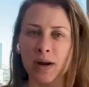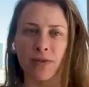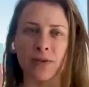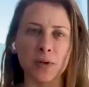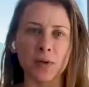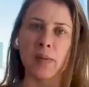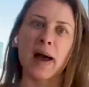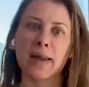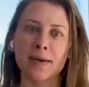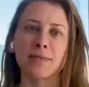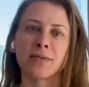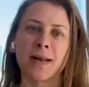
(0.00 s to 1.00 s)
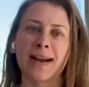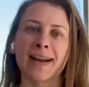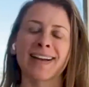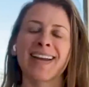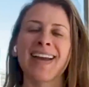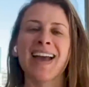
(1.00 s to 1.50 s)
and wait for you to buy them,
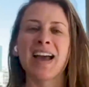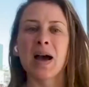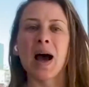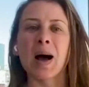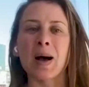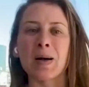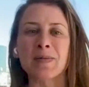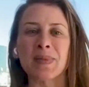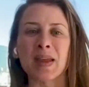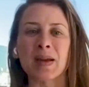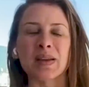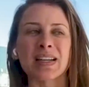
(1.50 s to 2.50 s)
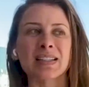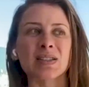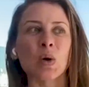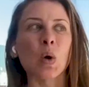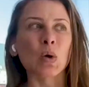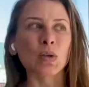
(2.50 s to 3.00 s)
right? Because
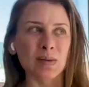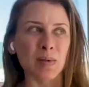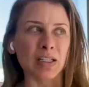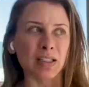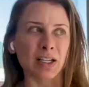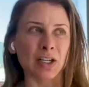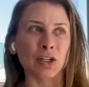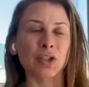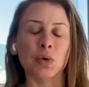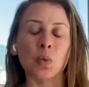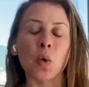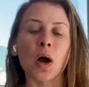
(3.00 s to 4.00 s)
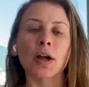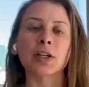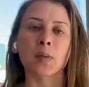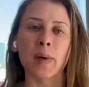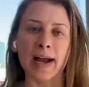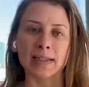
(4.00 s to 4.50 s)
ultimately you want
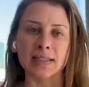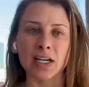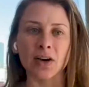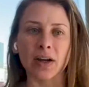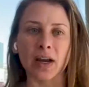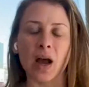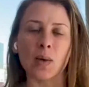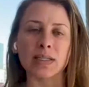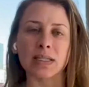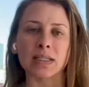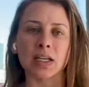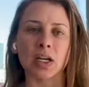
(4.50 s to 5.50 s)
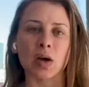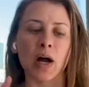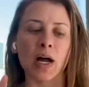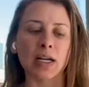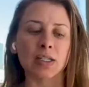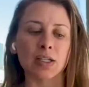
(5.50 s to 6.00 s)
your bacteria once it's in your
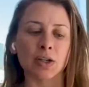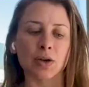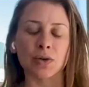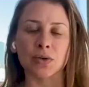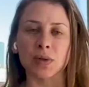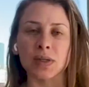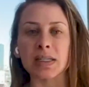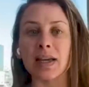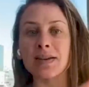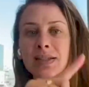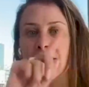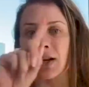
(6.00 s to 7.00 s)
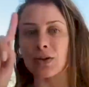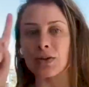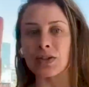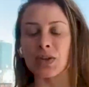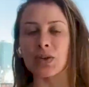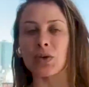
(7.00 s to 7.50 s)
body to go through its life cycle.
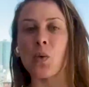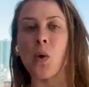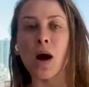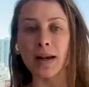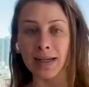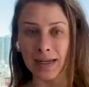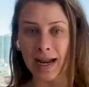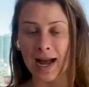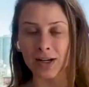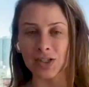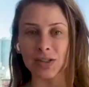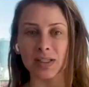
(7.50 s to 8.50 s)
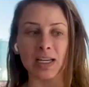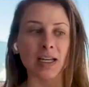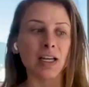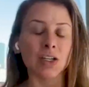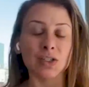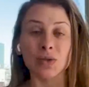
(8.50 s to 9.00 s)
So you want it
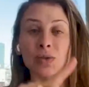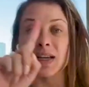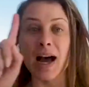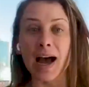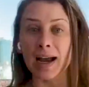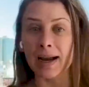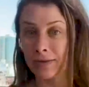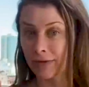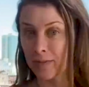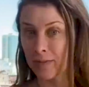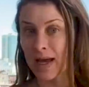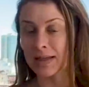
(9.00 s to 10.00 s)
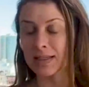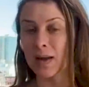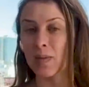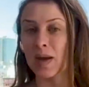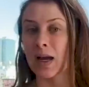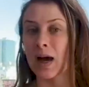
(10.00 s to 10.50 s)
actually to die and ferment
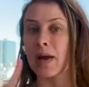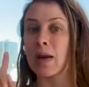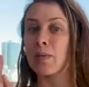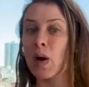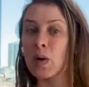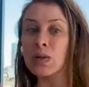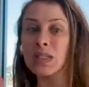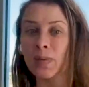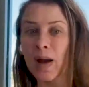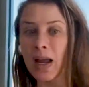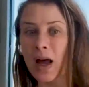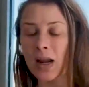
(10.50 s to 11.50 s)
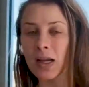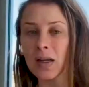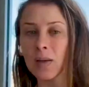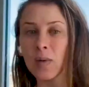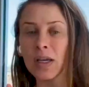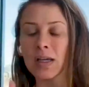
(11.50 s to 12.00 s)
and become a postbiotic
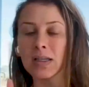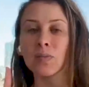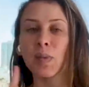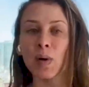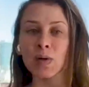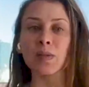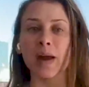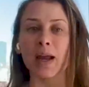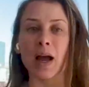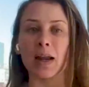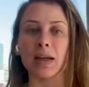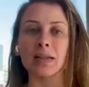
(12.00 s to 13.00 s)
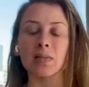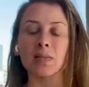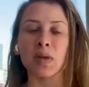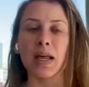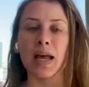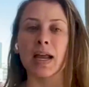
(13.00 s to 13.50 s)
because postbiotics
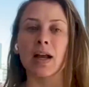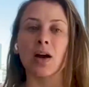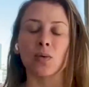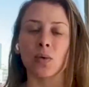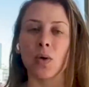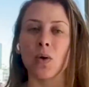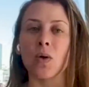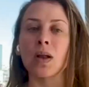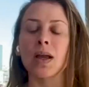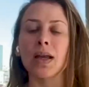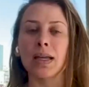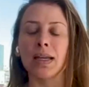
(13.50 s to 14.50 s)
play a role